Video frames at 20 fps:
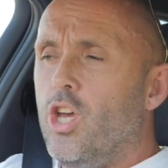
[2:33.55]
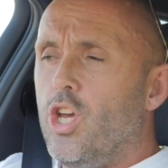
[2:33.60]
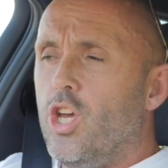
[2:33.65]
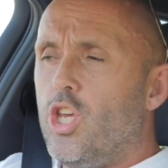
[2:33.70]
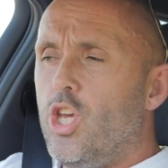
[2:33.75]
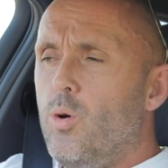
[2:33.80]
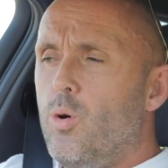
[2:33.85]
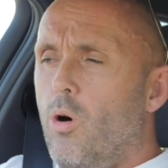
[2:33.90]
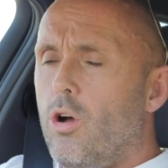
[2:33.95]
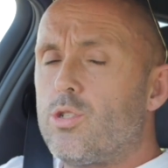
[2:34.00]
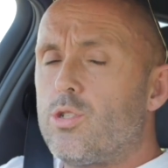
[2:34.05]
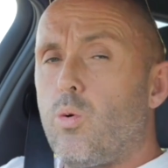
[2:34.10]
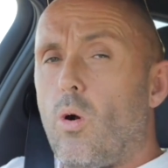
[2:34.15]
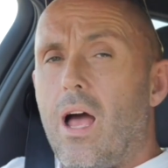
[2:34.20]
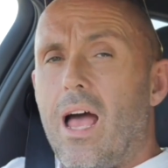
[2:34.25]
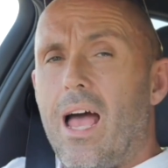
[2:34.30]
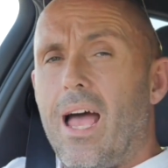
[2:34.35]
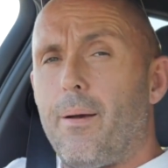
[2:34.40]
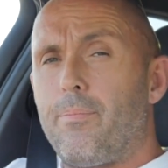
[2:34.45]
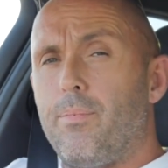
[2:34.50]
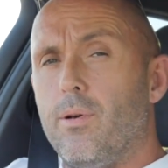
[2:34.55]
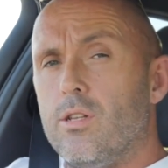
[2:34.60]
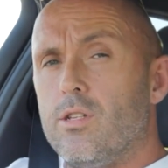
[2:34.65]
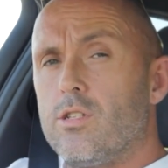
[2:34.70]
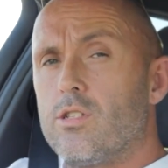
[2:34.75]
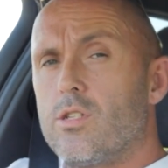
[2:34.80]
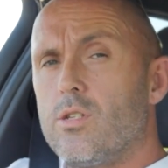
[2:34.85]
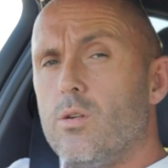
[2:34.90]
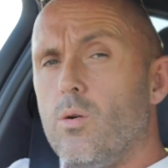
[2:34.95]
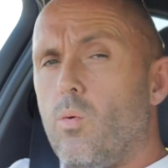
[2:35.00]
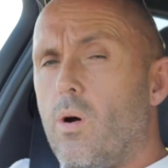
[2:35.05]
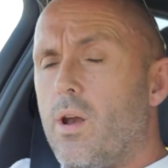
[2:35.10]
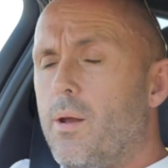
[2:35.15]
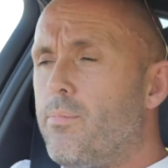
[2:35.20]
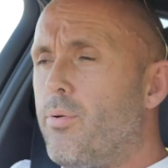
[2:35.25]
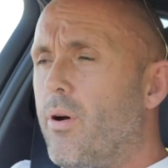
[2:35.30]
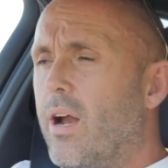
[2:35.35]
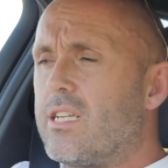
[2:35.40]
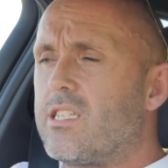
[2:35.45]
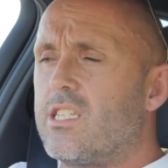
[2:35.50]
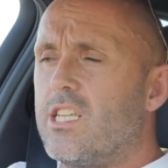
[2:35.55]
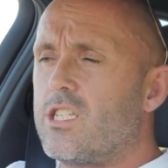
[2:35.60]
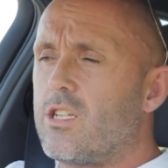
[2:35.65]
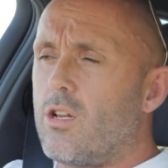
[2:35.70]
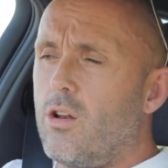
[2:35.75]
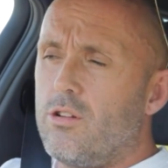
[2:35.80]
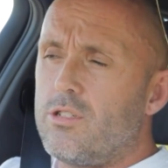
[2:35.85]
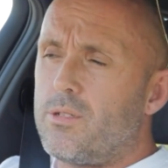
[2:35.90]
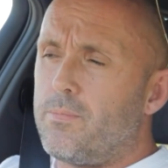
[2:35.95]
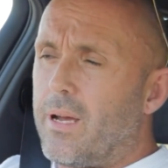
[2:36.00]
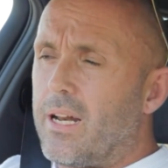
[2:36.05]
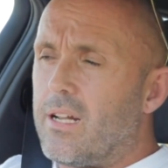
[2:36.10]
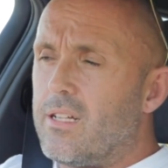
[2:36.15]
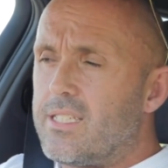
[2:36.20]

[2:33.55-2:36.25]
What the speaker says: You watch what happens when I press this clutch pedal